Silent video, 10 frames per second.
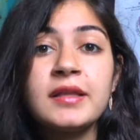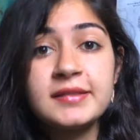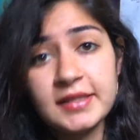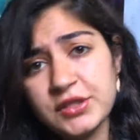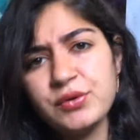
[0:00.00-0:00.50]

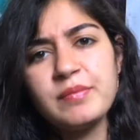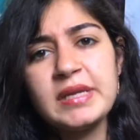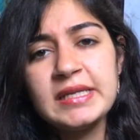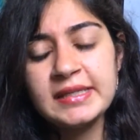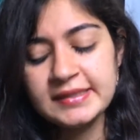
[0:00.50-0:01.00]
this into
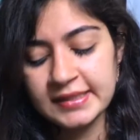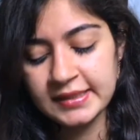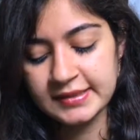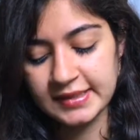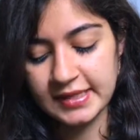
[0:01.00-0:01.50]

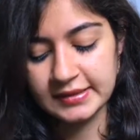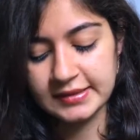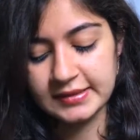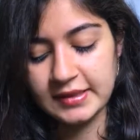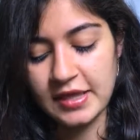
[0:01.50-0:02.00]
immediacy,
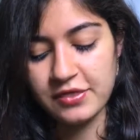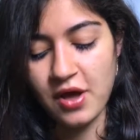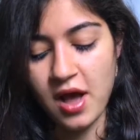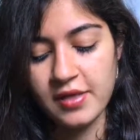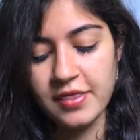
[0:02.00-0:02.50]
since they
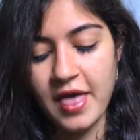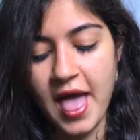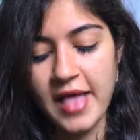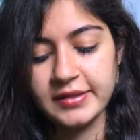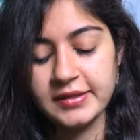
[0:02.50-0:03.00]
thought
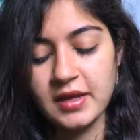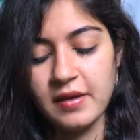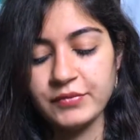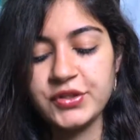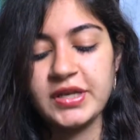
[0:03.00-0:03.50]
that
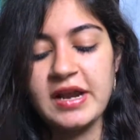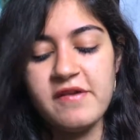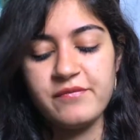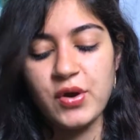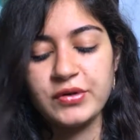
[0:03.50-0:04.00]
just kind
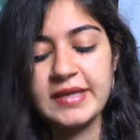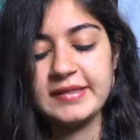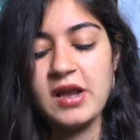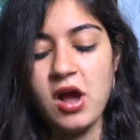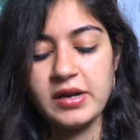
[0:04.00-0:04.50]
of
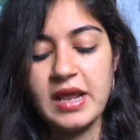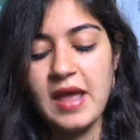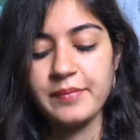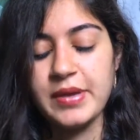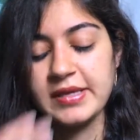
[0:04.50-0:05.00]
protesting on
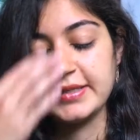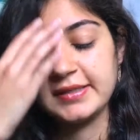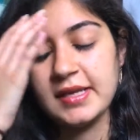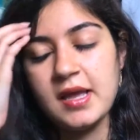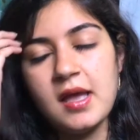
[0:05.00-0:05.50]

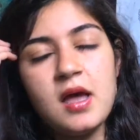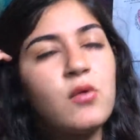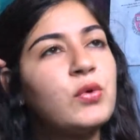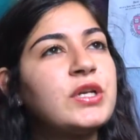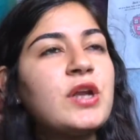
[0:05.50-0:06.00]
campus
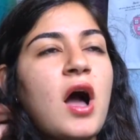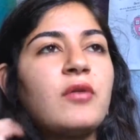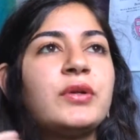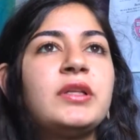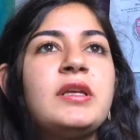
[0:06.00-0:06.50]
would
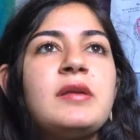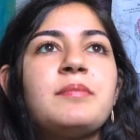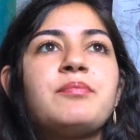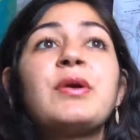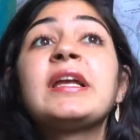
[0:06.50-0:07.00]
not really
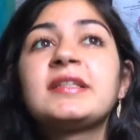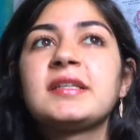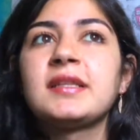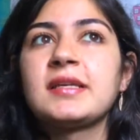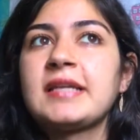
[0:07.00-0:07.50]
bring it
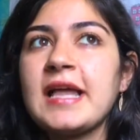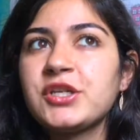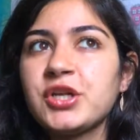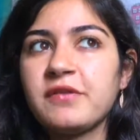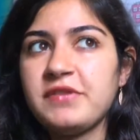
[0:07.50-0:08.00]
to the
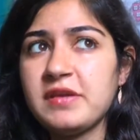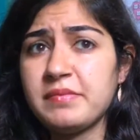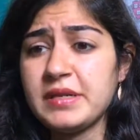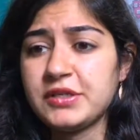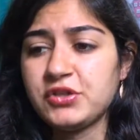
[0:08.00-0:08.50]
attention of the
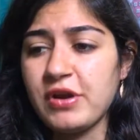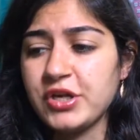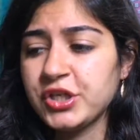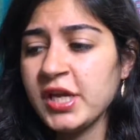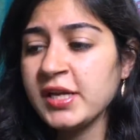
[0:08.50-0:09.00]

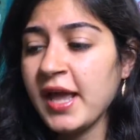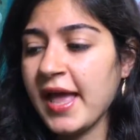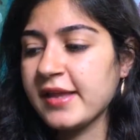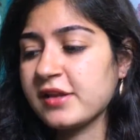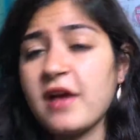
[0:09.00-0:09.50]
administration.
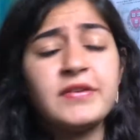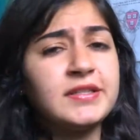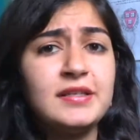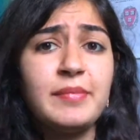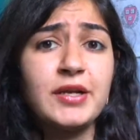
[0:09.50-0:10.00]
And
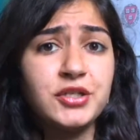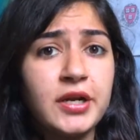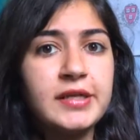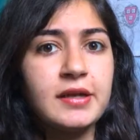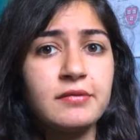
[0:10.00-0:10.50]
obviously by
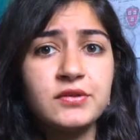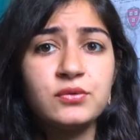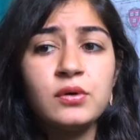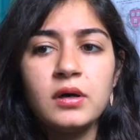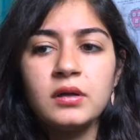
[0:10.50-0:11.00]
shutting down
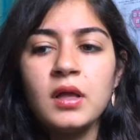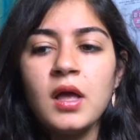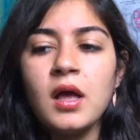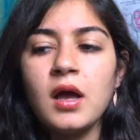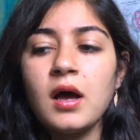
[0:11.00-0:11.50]
school,
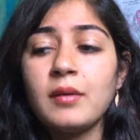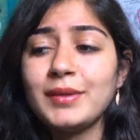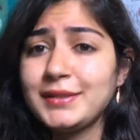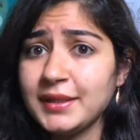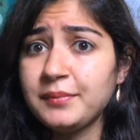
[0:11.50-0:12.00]

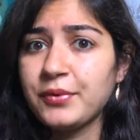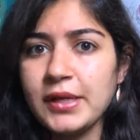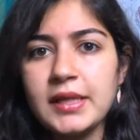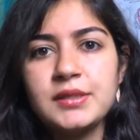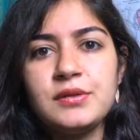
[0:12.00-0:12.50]
it did
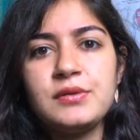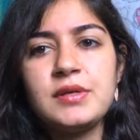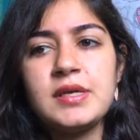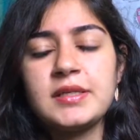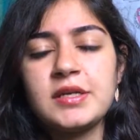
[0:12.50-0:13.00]
bring it to
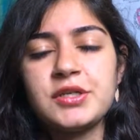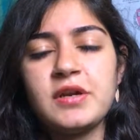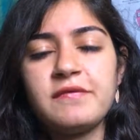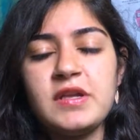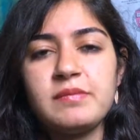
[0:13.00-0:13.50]
the
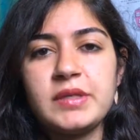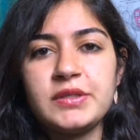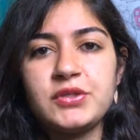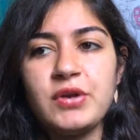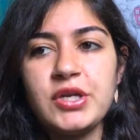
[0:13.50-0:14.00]
attention of the
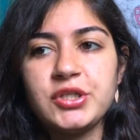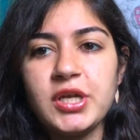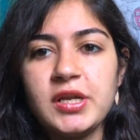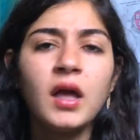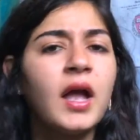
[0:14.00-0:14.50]

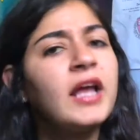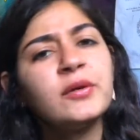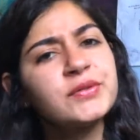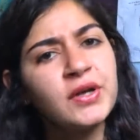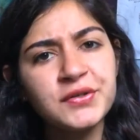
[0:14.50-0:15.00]
administration. And
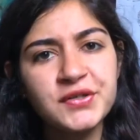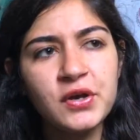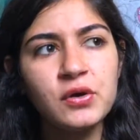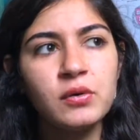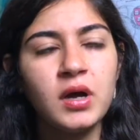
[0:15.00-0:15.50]
it was
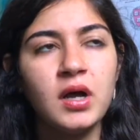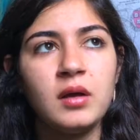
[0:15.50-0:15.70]
also